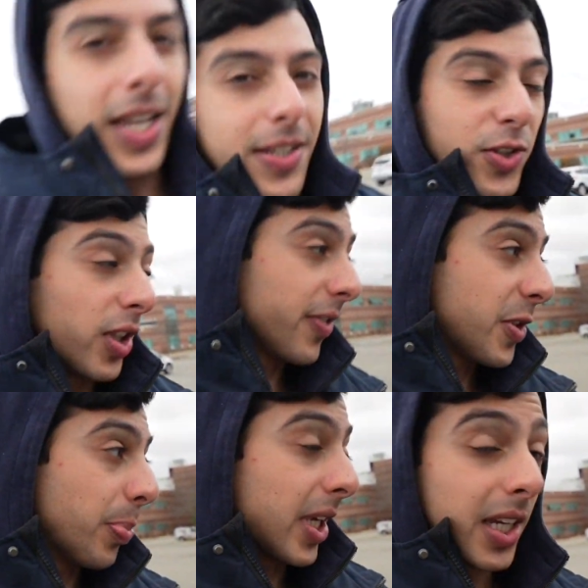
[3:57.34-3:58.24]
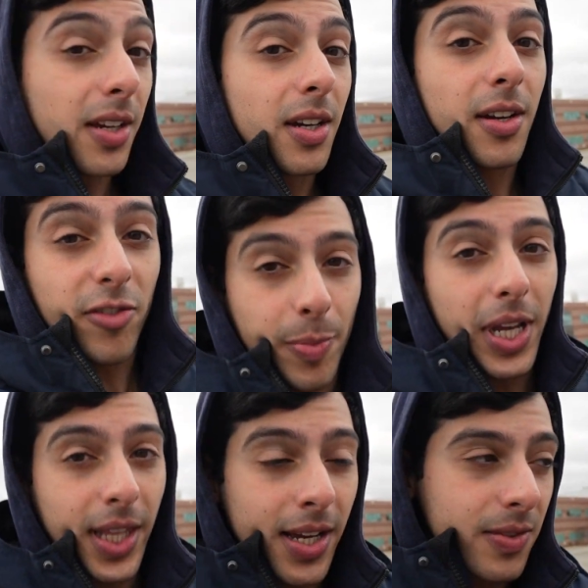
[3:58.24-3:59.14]
and service B from
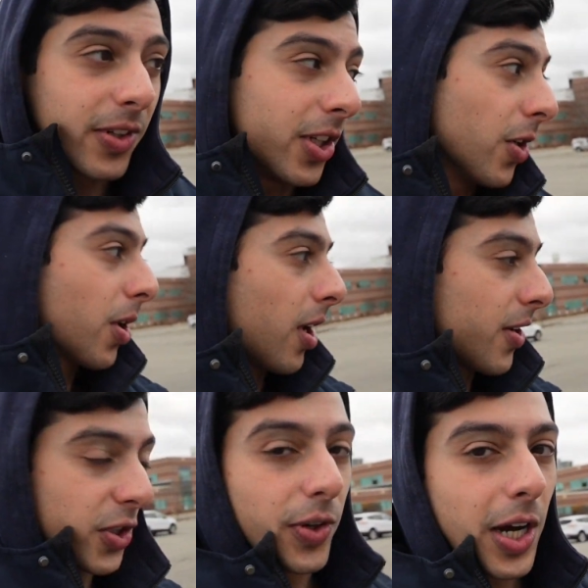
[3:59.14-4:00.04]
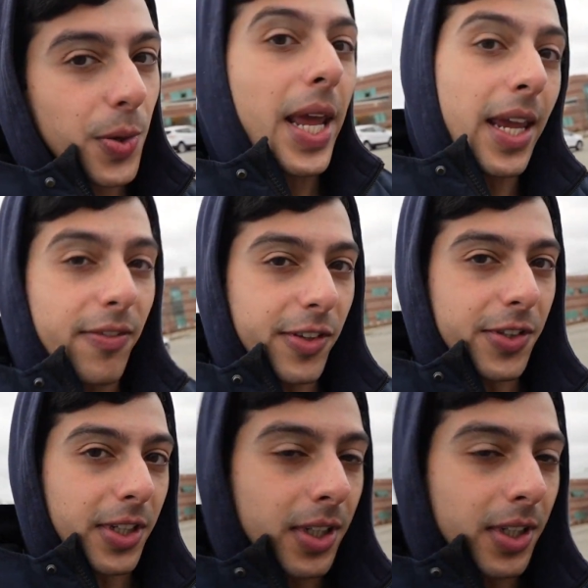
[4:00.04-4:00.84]
my last video costs around $850.